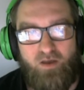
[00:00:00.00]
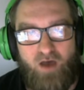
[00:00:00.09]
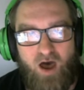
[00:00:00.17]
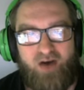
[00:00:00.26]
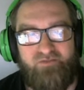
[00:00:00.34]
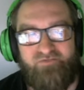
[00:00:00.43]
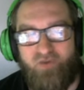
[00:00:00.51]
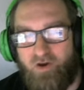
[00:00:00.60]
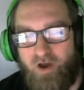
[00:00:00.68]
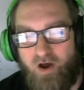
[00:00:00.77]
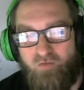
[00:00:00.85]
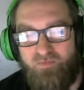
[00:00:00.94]
Uh,
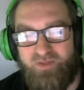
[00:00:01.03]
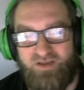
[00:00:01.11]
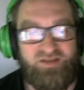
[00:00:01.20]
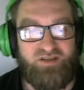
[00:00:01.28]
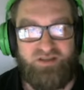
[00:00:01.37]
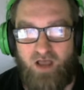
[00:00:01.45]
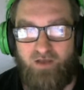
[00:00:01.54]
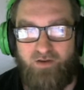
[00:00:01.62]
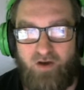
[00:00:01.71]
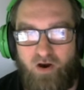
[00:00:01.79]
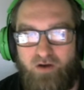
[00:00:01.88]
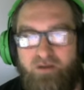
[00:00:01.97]
Virgo, this is a solid
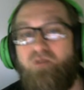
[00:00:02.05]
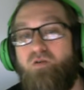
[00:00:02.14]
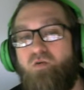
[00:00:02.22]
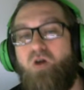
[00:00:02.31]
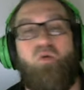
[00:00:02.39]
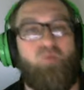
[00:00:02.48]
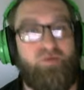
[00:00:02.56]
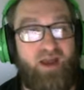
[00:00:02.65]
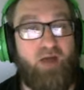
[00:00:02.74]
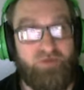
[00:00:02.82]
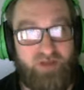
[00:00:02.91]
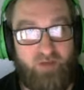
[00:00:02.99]
card. Oh, oh one more thing I
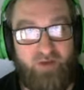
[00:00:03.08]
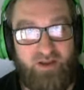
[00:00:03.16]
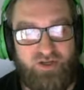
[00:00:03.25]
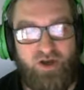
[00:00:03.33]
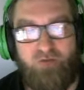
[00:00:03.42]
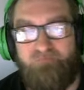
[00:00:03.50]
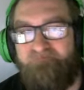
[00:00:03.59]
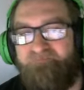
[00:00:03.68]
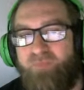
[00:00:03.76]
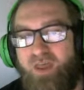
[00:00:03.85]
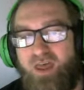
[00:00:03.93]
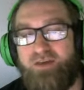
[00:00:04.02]
will say about Issho
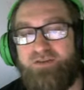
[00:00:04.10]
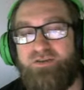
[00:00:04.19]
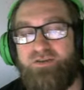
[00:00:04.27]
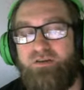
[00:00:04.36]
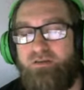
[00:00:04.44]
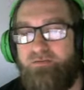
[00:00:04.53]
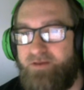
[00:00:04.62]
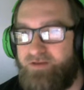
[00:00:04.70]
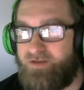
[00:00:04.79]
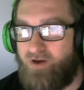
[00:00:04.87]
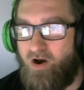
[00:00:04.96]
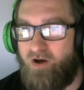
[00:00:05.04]
is this
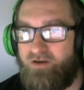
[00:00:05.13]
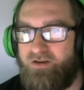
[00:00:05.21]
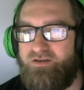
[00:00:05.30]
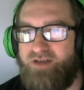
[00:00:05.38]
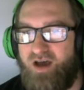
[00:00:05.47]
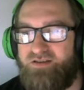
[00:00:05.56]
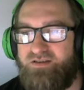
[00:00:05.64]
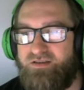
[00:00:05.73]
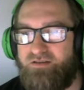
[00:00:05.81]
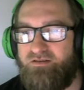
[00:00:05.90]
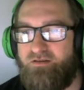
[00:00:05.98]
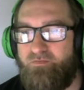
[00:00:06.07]
card does
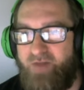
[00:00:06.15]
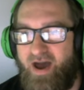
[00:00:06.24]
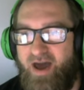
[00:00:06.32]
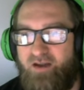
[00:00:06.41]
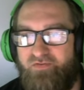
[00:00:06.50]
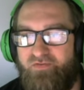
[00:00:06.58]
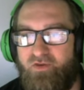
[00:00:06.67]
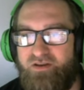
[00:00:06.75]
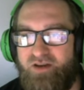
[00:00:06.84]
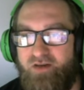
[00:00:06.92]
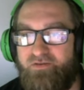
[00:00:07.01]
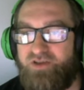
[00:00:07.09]
battle for
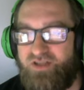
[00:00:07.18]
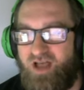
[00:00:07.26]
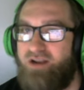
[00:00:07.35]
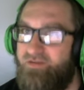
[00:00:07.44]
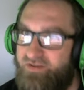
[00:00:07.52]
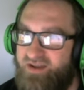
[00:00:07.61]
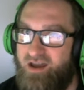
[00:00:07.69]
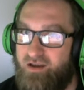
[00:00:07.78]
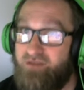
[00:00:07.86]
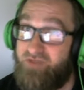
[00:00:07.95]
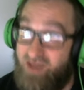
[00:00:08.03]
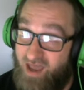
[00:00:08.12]
another slot in the deck,
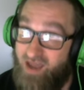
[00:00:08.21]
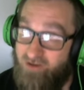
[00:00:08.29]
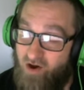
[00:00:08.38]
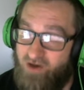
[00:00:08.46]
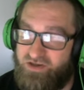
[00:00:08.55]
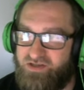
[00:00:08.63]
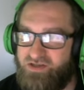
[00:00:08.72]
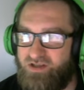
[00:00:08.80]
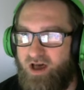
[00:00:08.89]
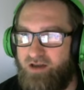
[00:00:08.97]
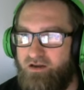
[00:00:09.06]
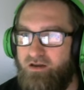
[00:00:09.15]
the 8 cost
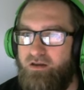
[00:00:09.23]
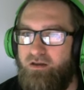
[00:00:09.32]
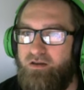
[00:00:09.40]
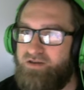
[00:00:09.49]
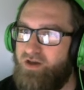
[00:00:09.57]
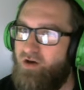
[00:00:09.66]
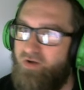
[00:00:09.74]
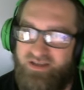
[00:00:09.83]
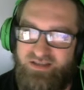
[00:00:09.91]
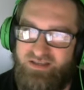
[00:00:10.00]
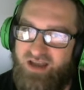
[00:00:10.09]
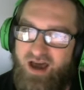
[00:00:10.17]
slot. So
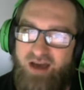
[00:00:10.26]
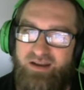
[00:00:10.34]
it's not